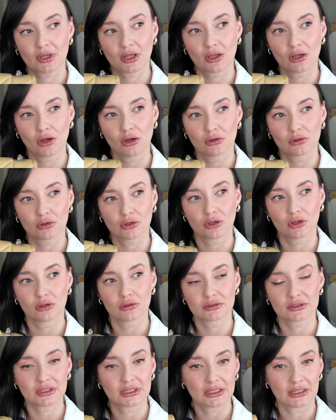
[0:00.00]
color
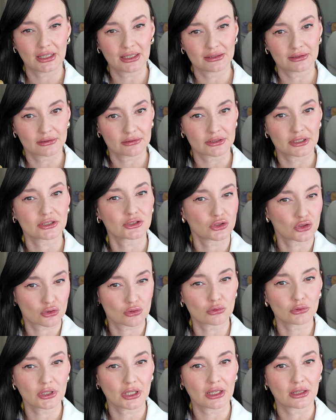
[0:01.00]
called yellow, just
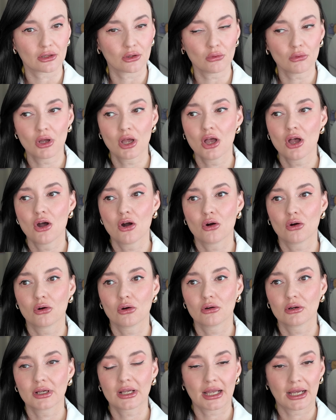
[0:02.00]
true yellow
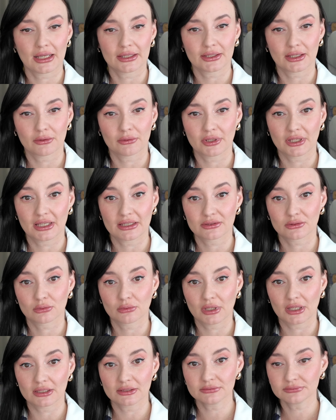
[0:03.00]
or canary as
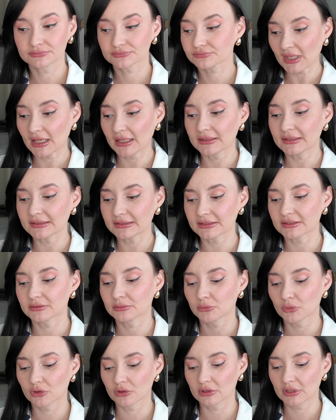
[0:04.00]
well. And this is
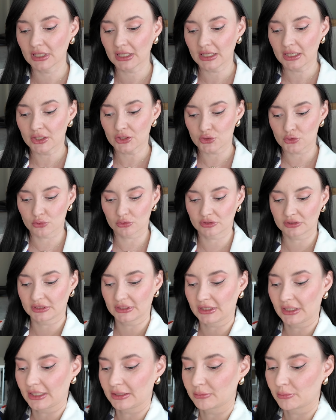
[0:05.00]
more
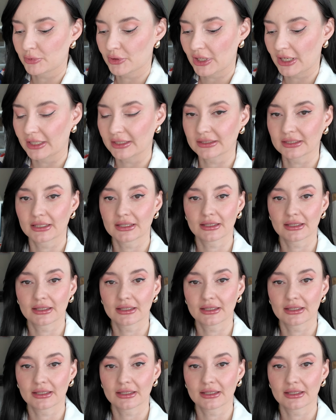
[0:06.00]
juicy and bright,